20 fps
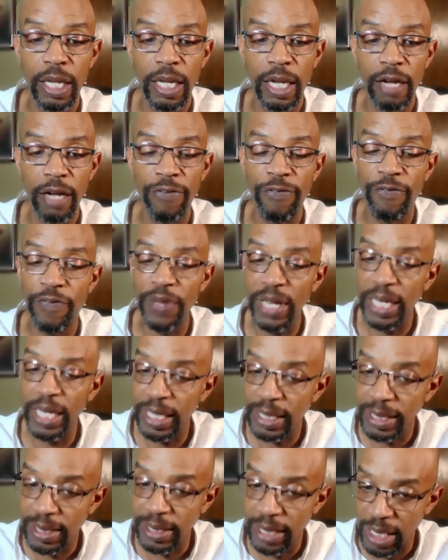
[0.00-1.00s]
A fitting
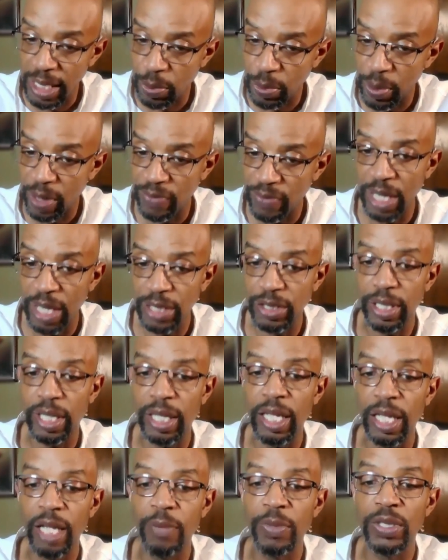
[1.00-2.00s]
assessment of Dr.
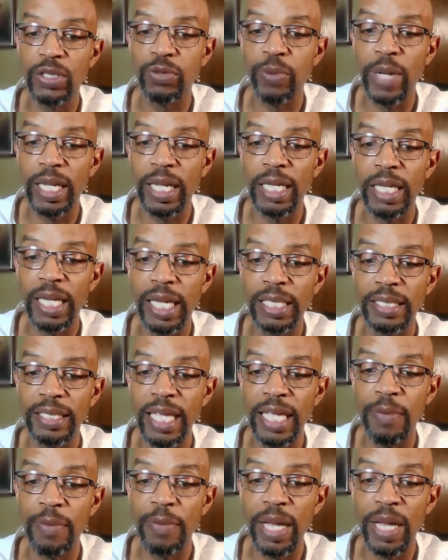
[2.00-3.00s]
King must recognize
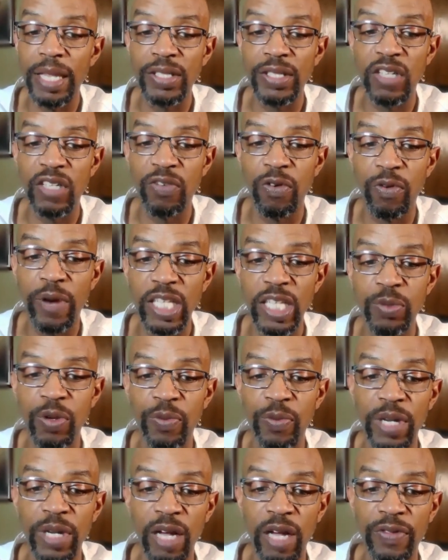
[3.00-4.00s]
him and the civil rights
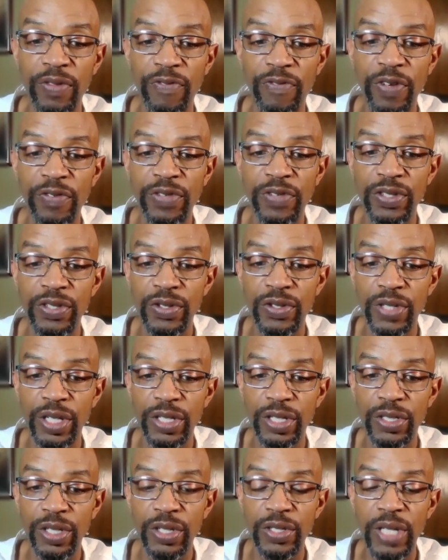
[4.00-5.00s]
movement of the 50s and
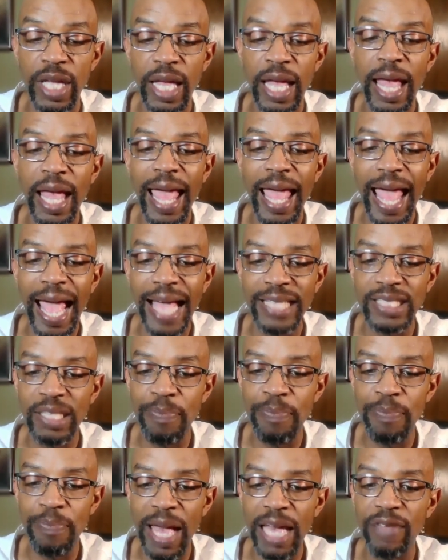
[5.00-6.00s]
60s as a
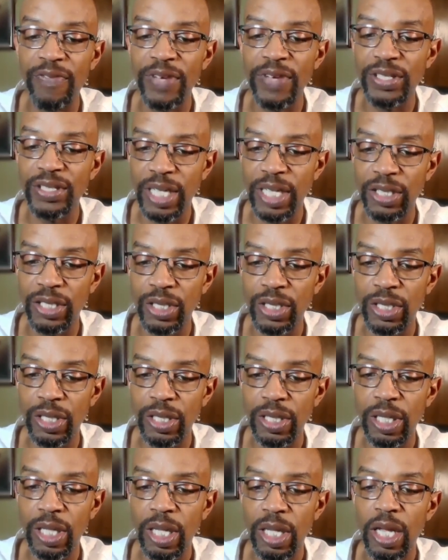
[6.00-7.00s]

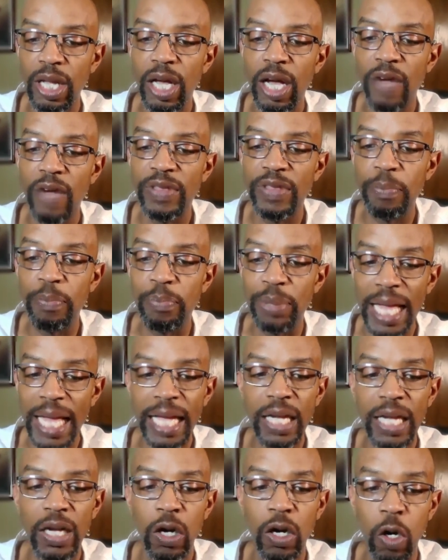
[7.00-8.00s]
manifestation of the
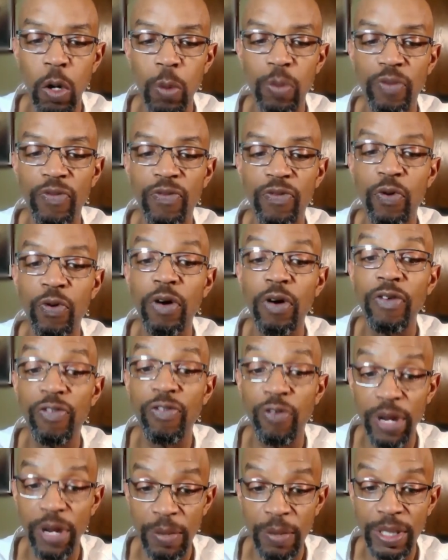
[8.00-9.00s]
Black hope for
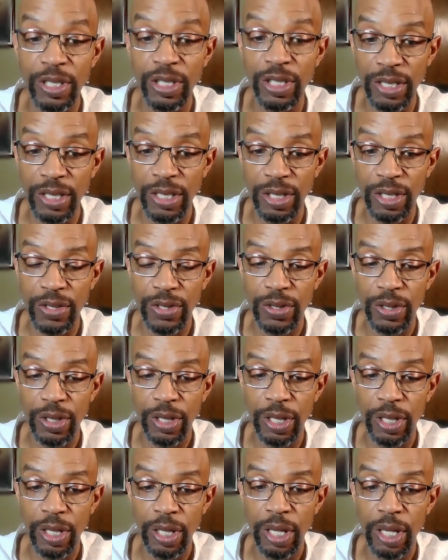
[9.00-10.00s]
freedom and justice
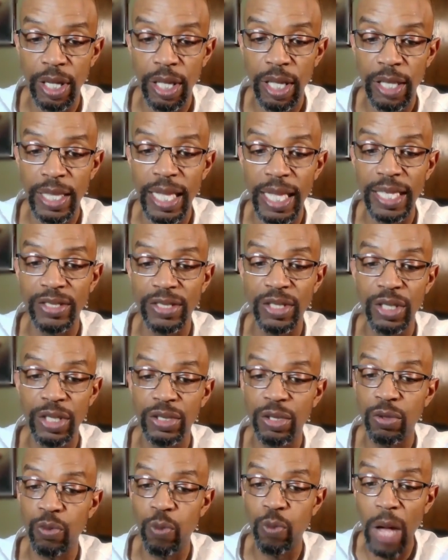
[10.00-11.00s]
that
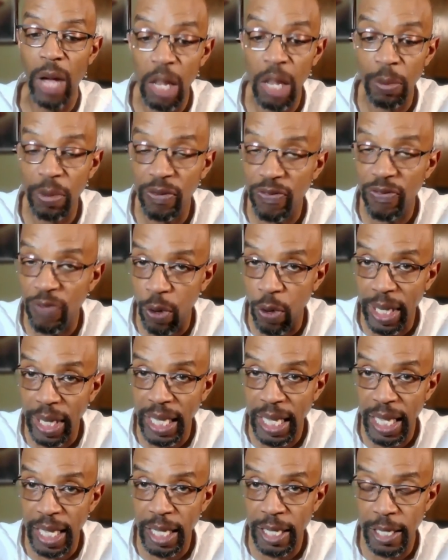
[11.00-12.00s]
existed well before
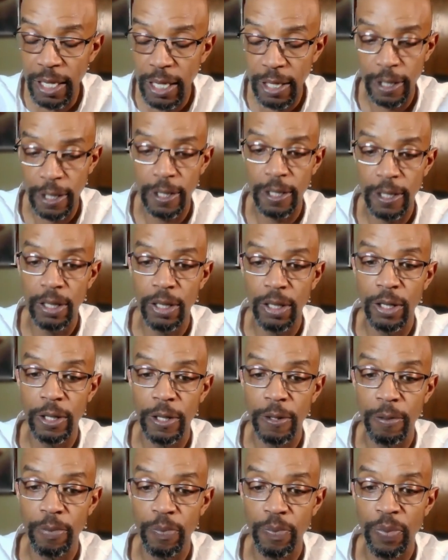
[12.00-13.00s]
King
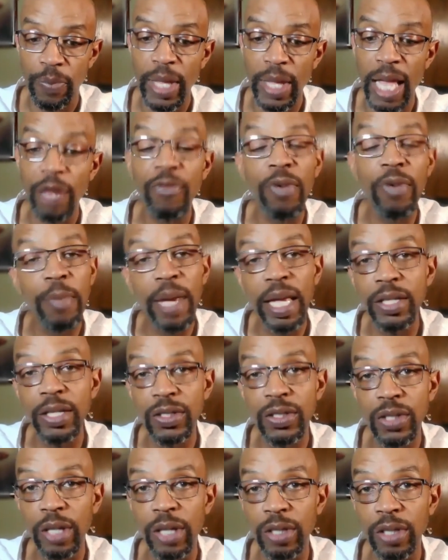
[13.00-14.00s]
and
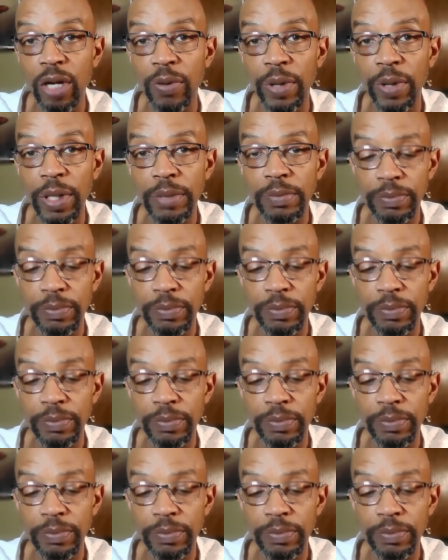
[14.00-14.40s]
remains ongoing.